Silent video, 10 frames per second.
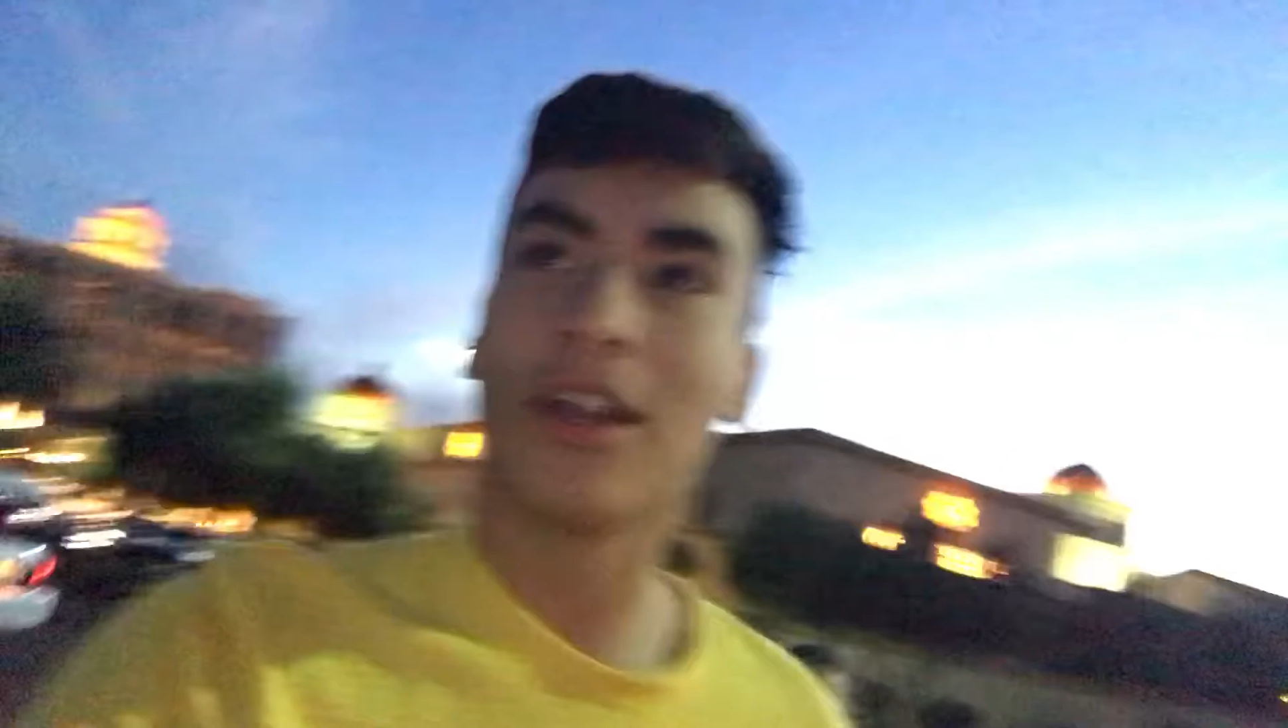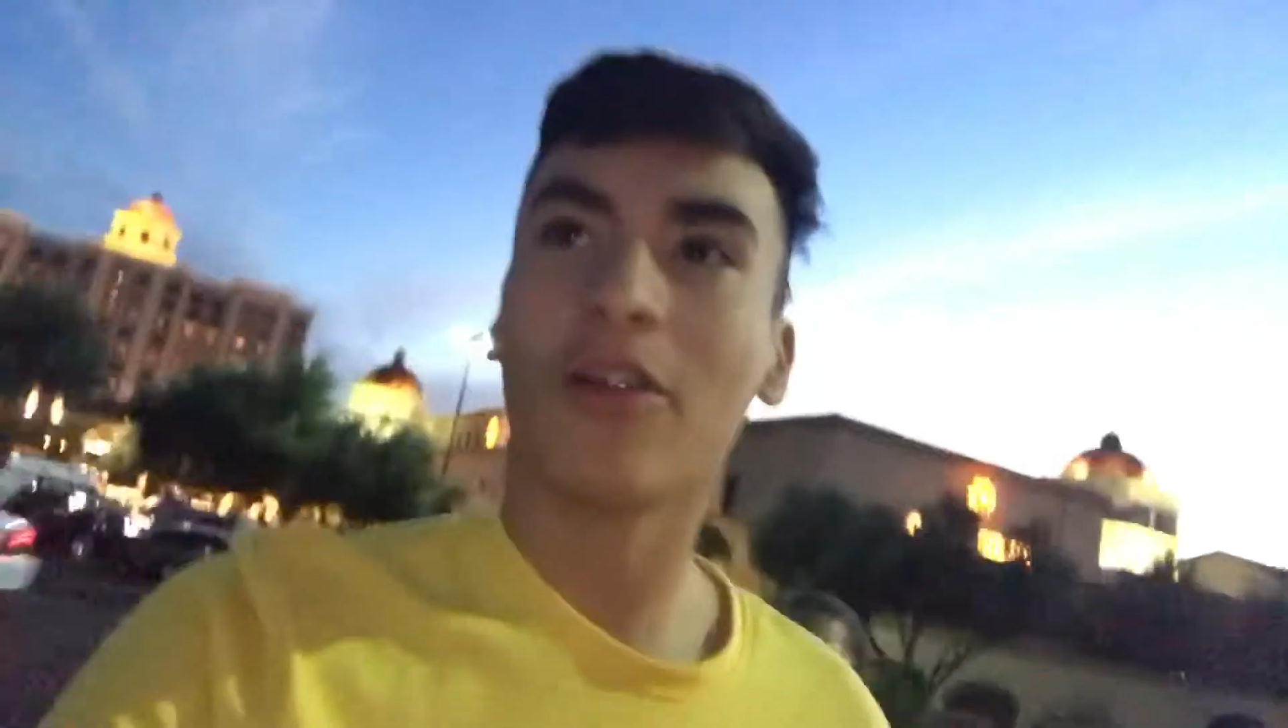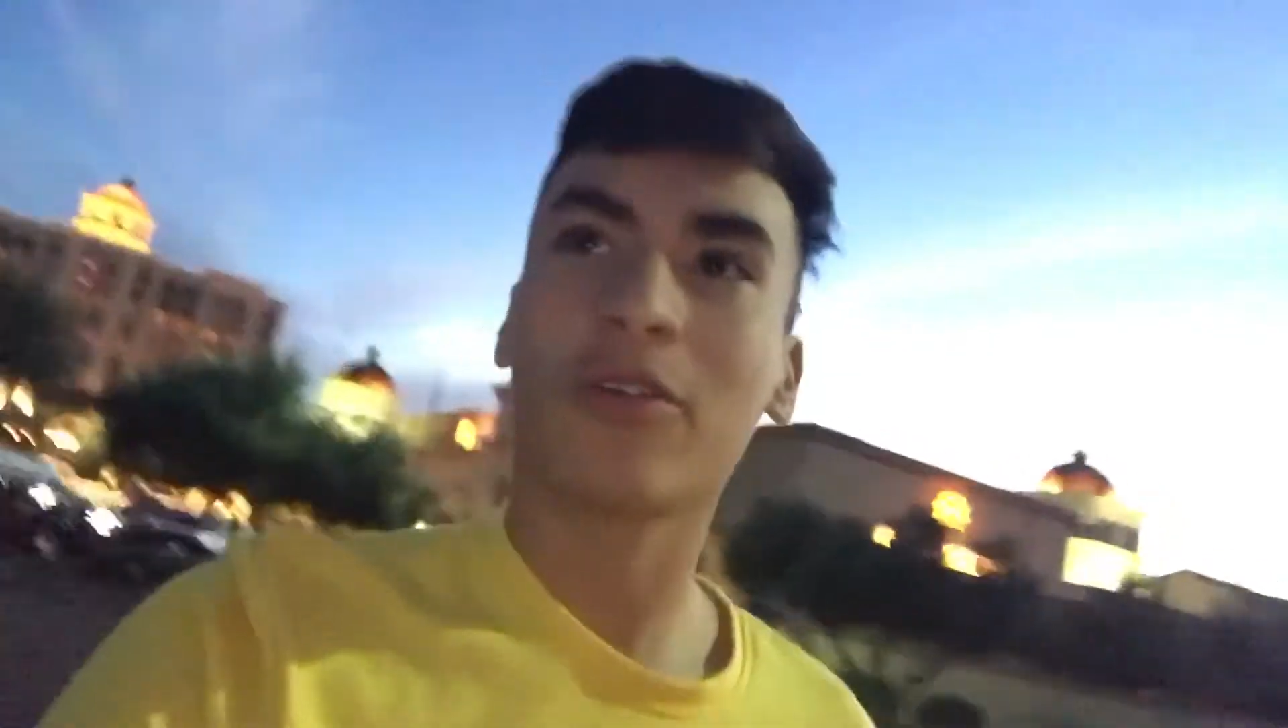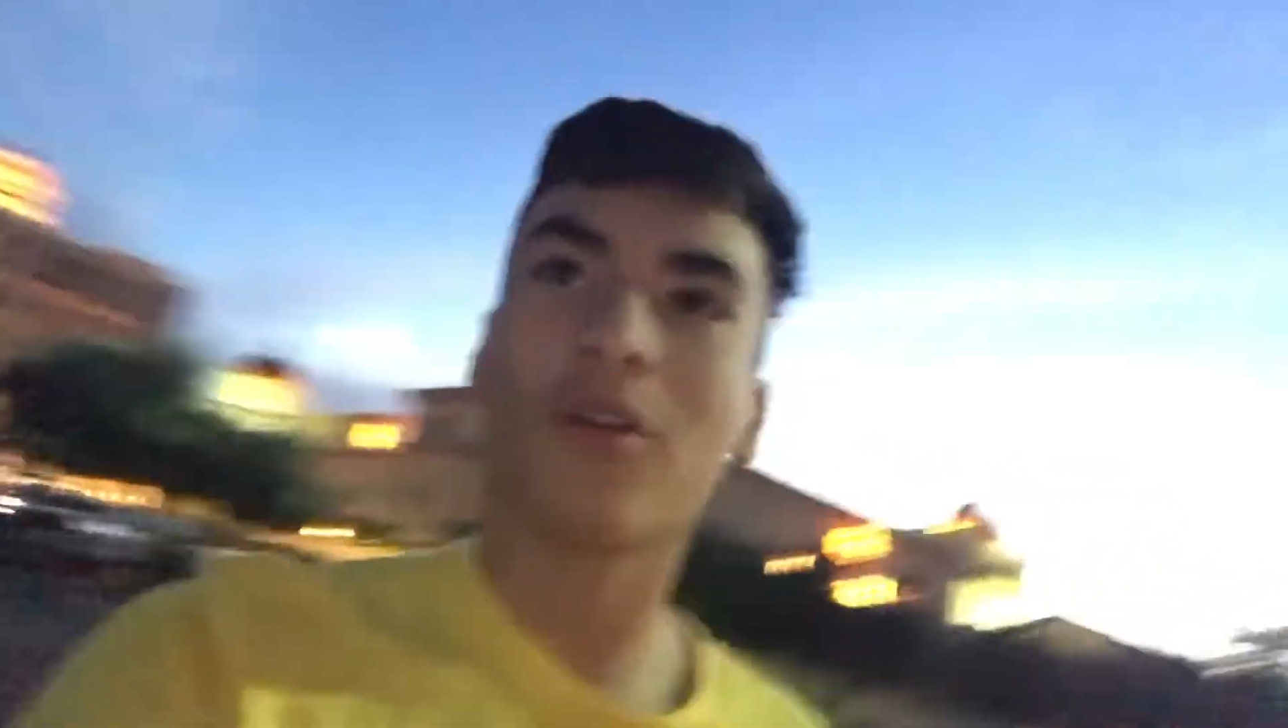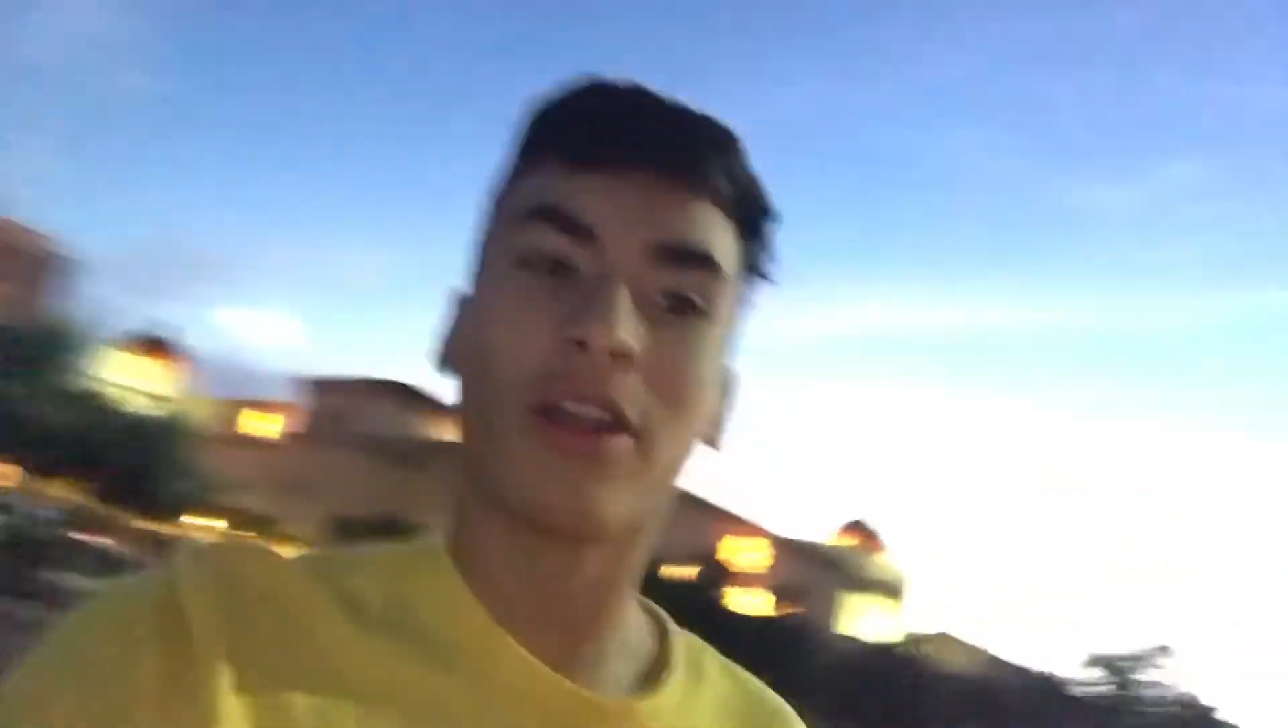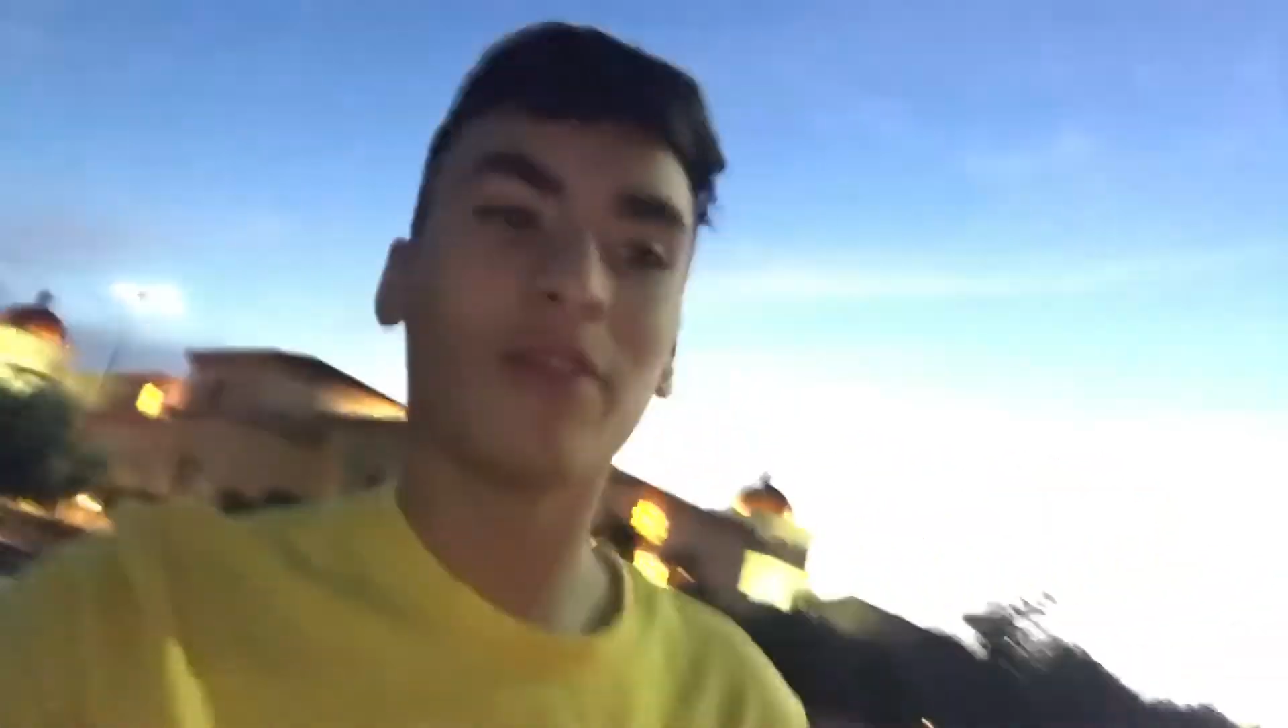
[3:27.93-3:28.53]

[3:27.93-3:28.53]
then I'll record